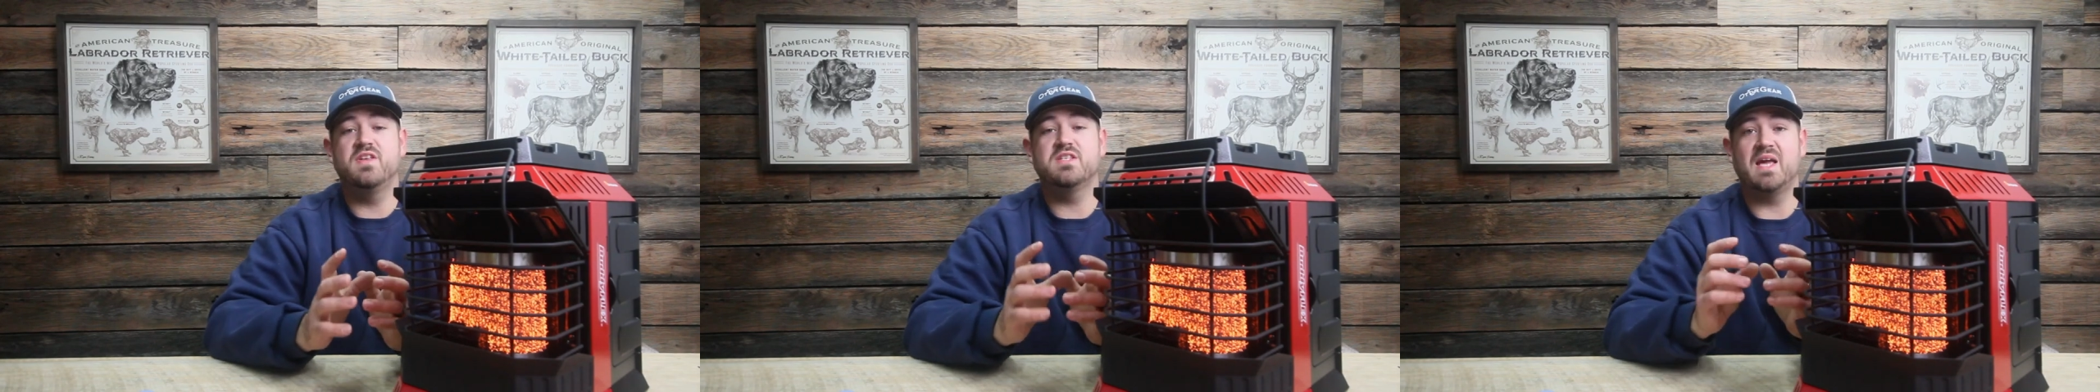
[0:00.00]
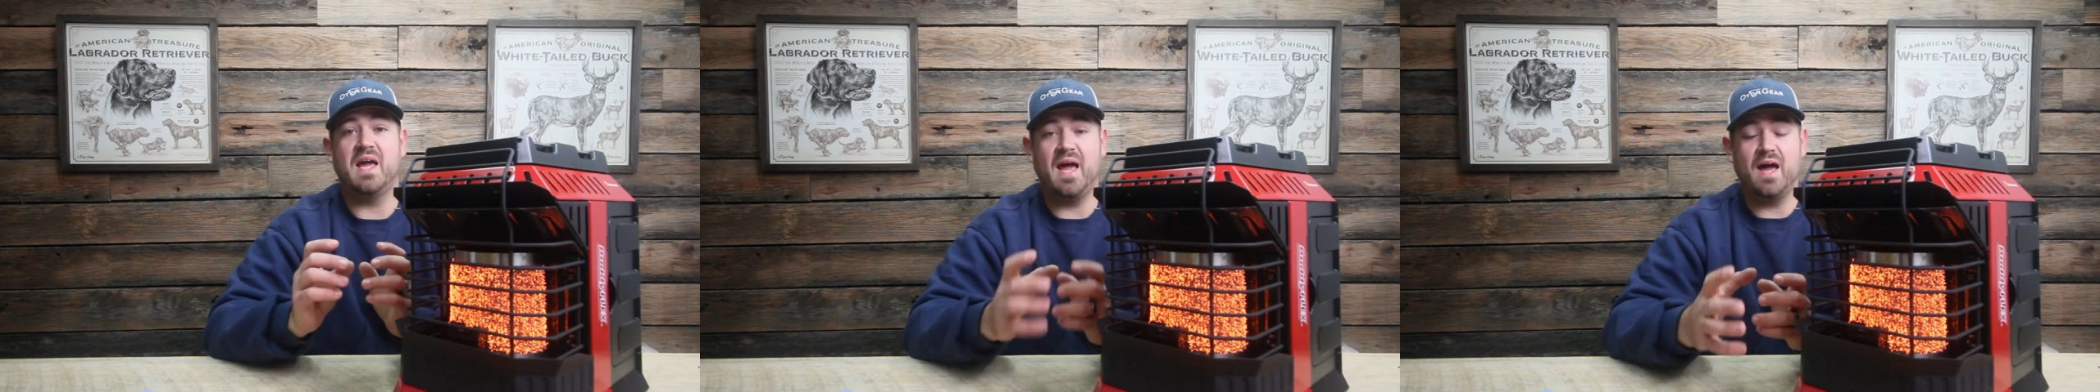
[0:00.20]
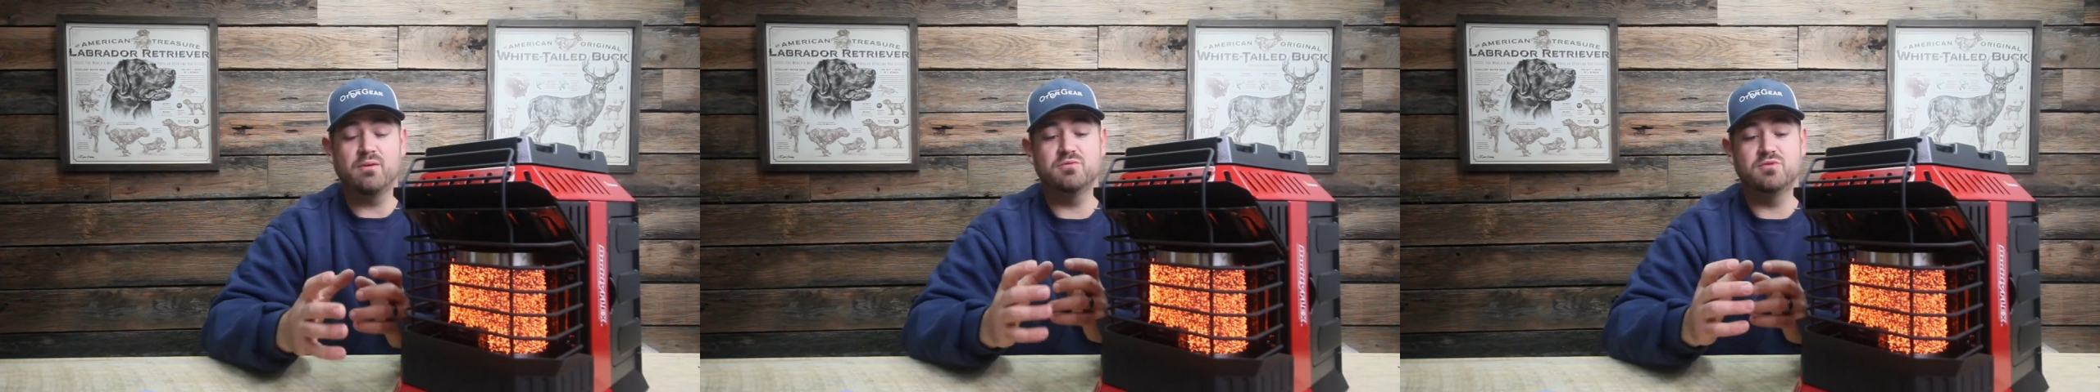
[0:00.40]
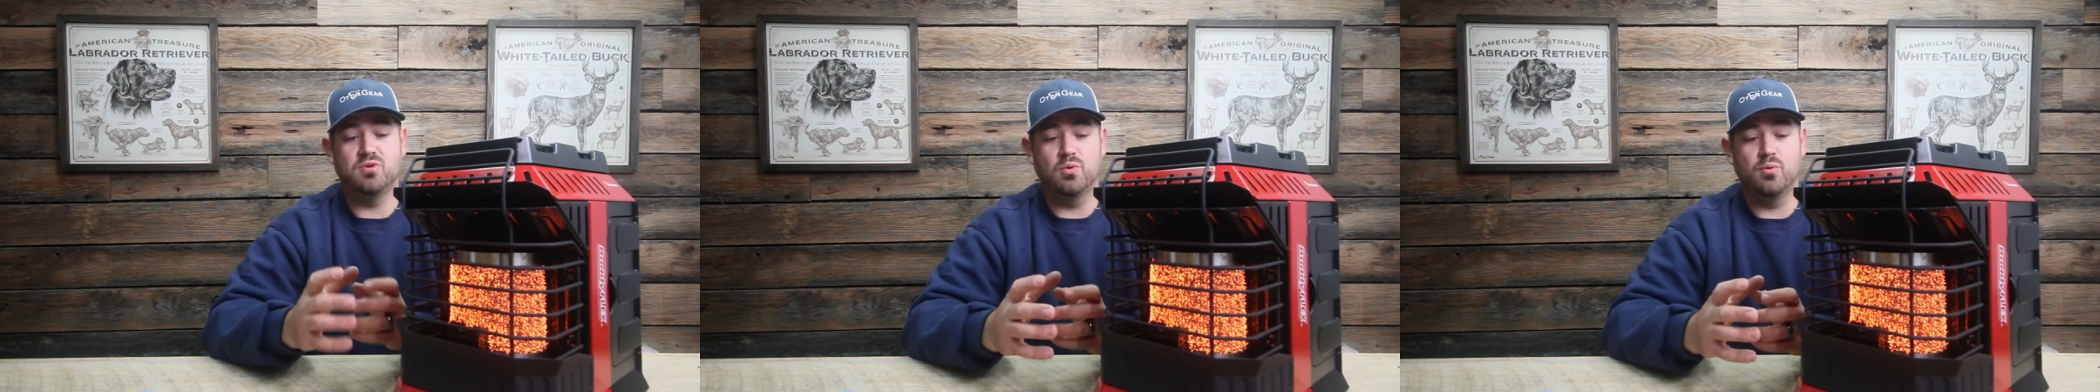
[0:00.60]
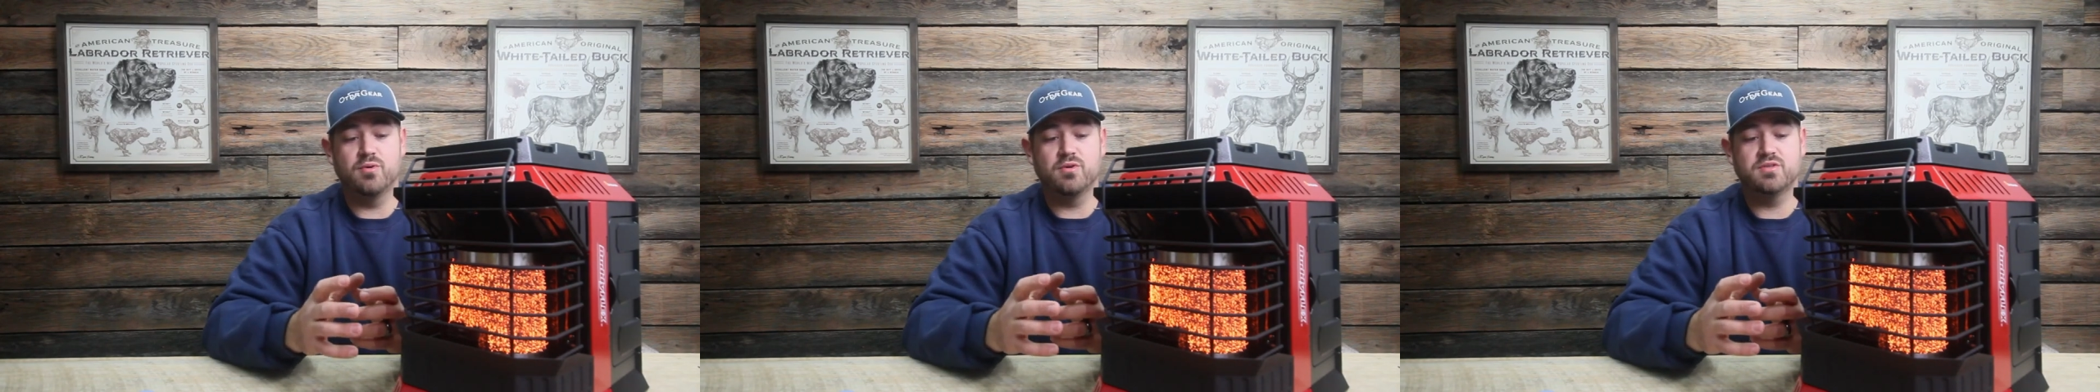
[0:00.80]
these
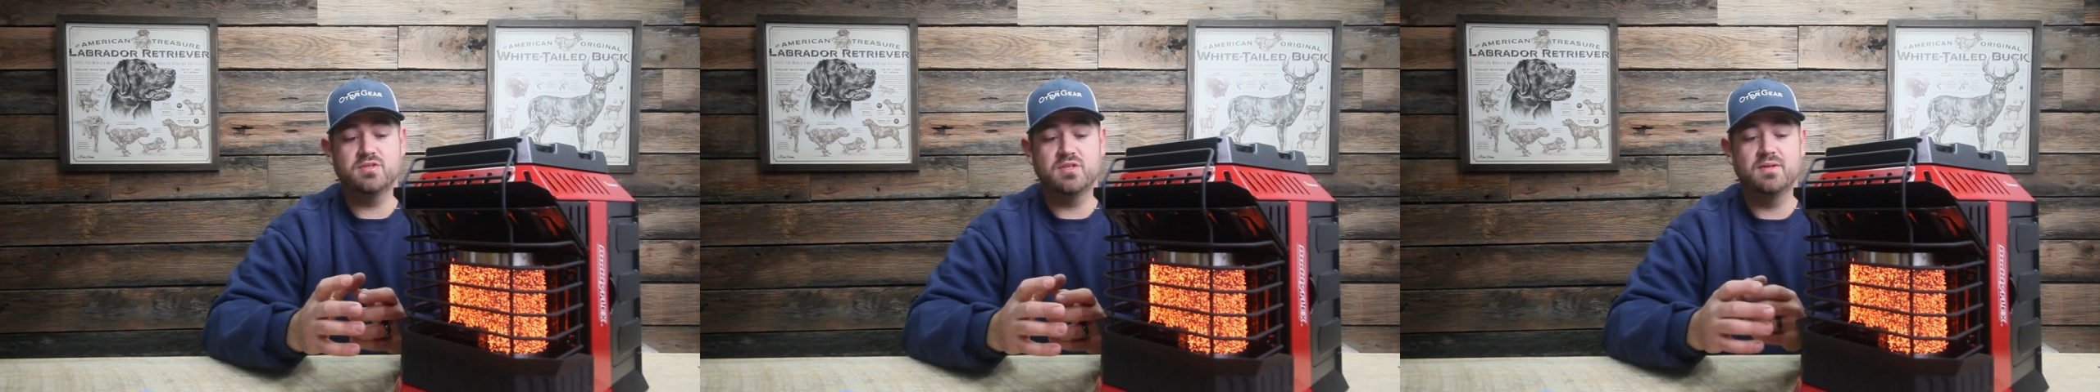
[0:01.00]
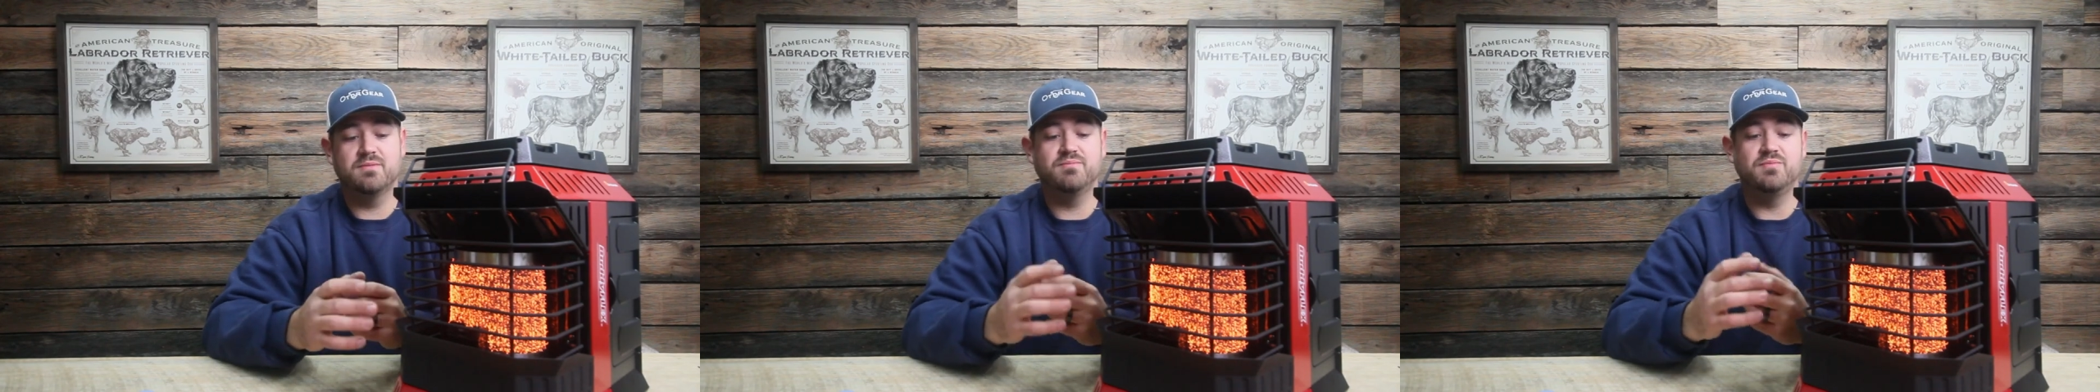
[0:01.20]
outdoors,